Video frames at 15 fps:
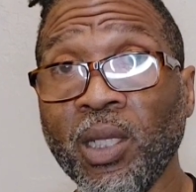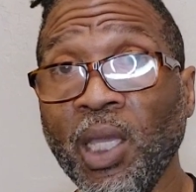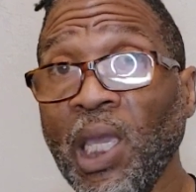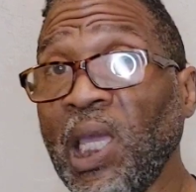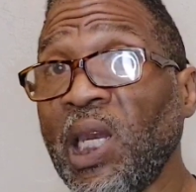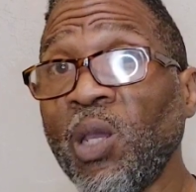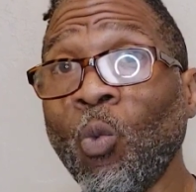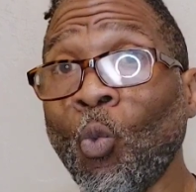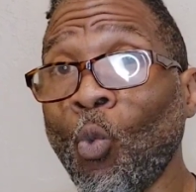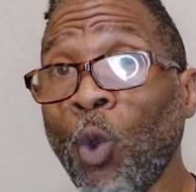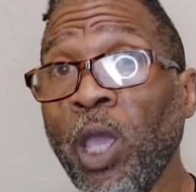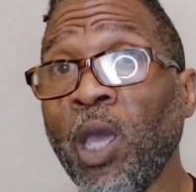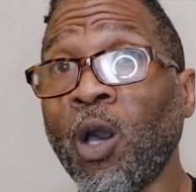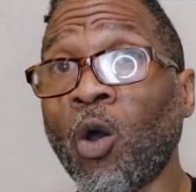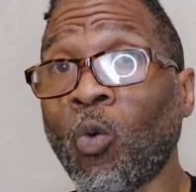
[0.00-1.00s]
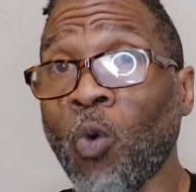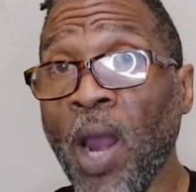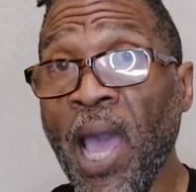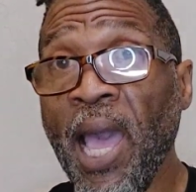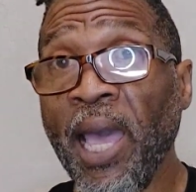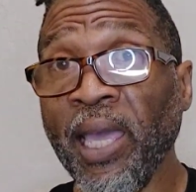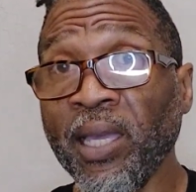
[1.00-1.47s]
and it went
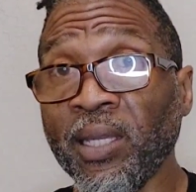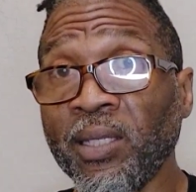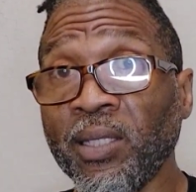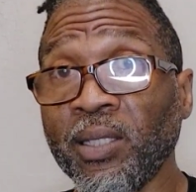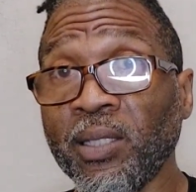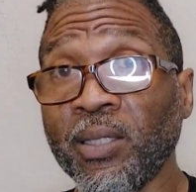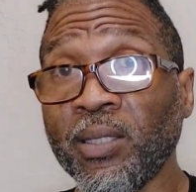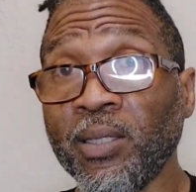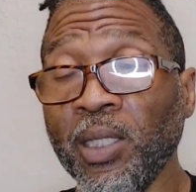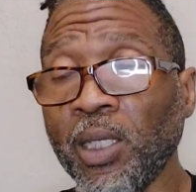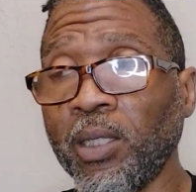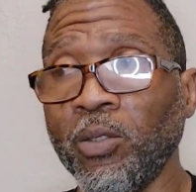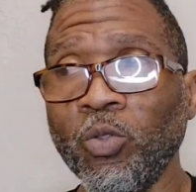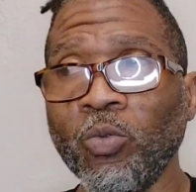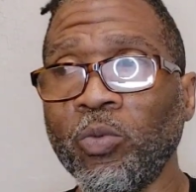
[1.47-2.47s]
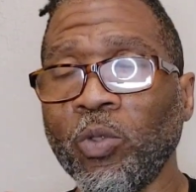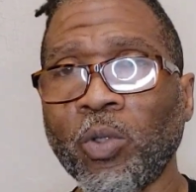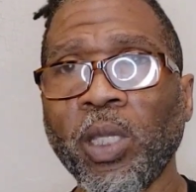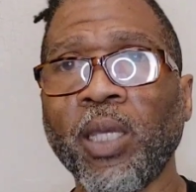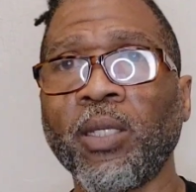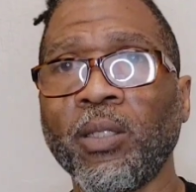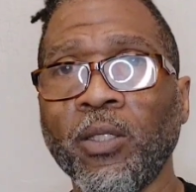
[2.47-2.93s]
awry. Yeah,
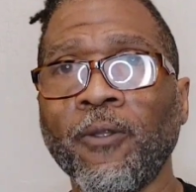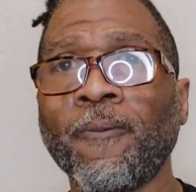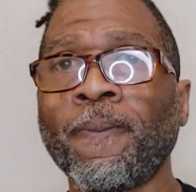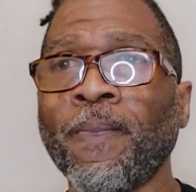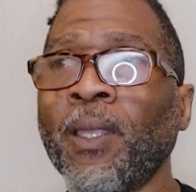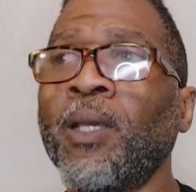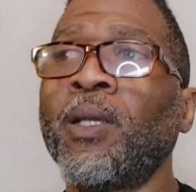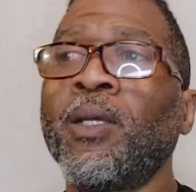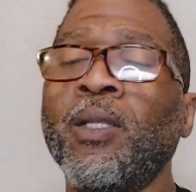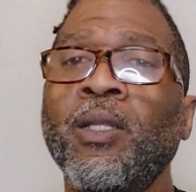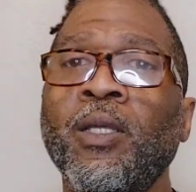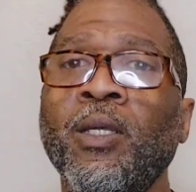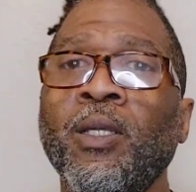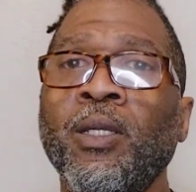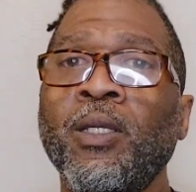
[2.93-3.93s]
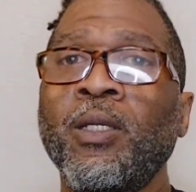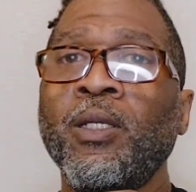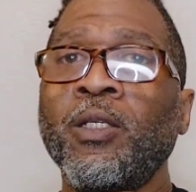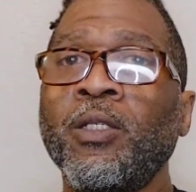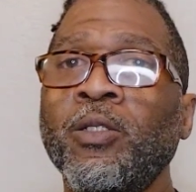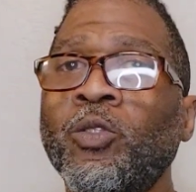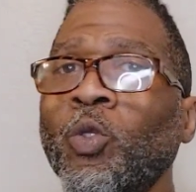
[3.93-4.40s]
okay.
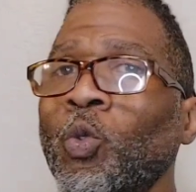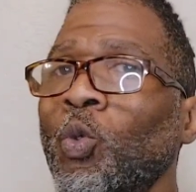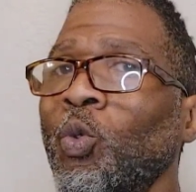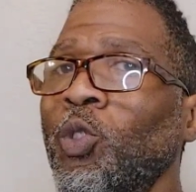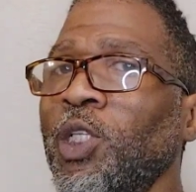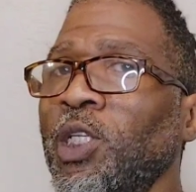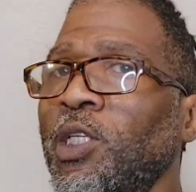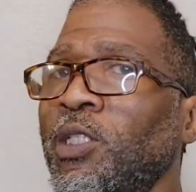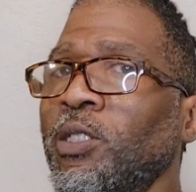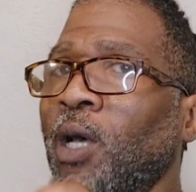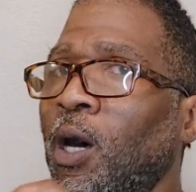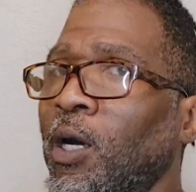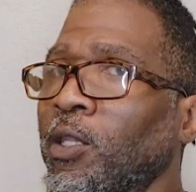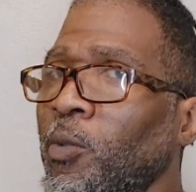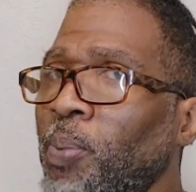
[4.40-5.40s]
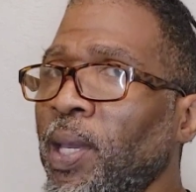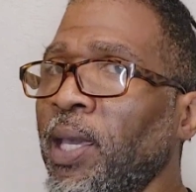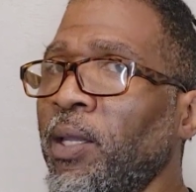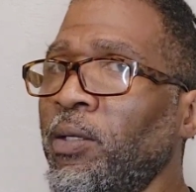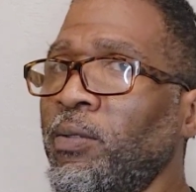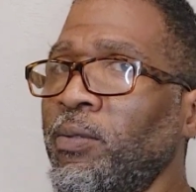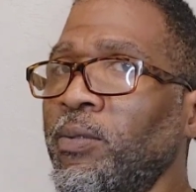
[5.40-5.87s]
So you see this other
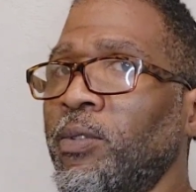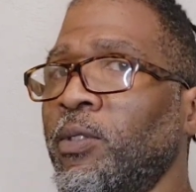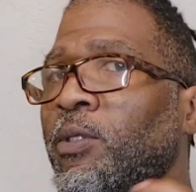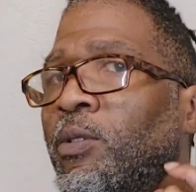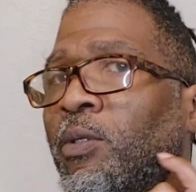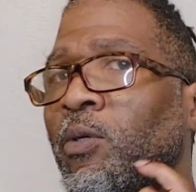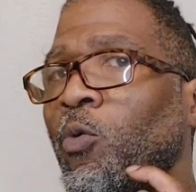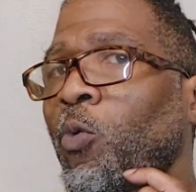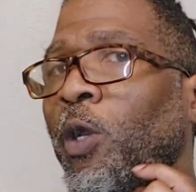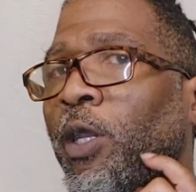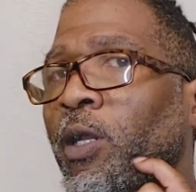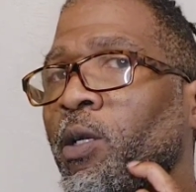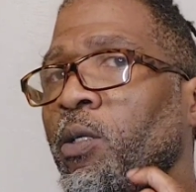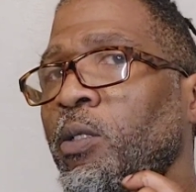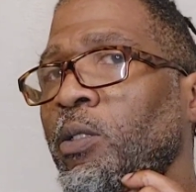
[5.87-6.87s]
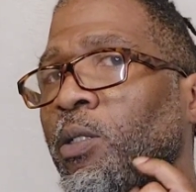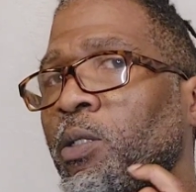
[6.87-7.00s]
panel where